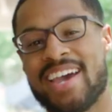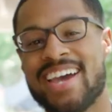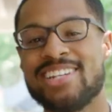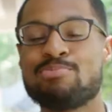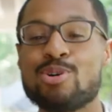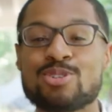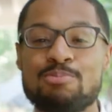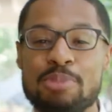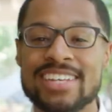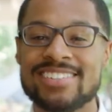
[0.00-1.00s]
At its most
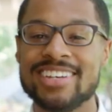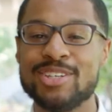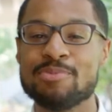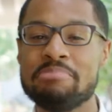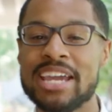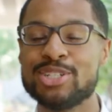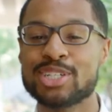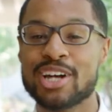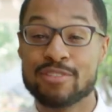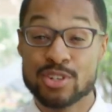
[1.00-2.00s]
basic, your major
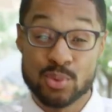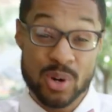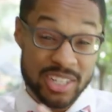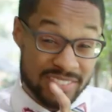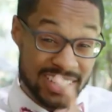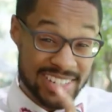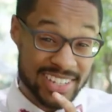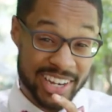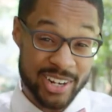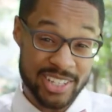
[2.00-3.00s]
covers one of these
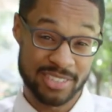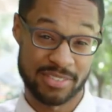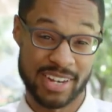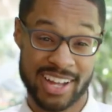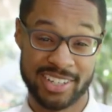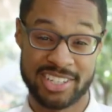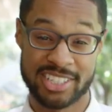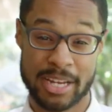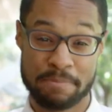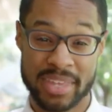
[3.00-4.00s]
areas of knowledge,
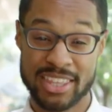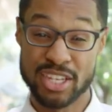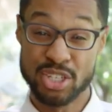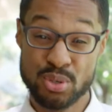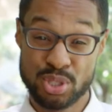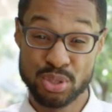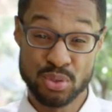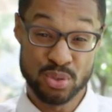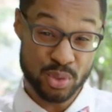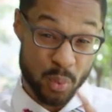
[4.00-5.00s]
and then you
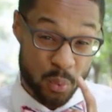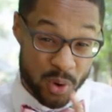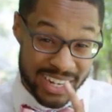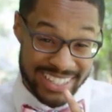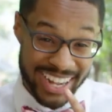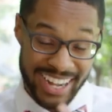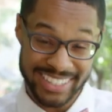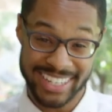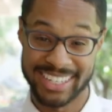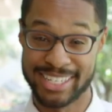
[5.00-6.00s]
choose one
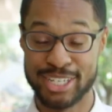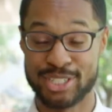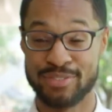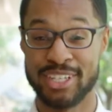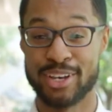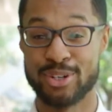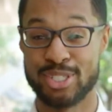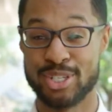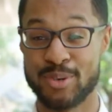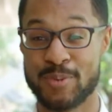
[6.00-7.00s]
cognate in each of the other
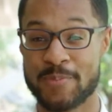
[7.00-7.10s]
2.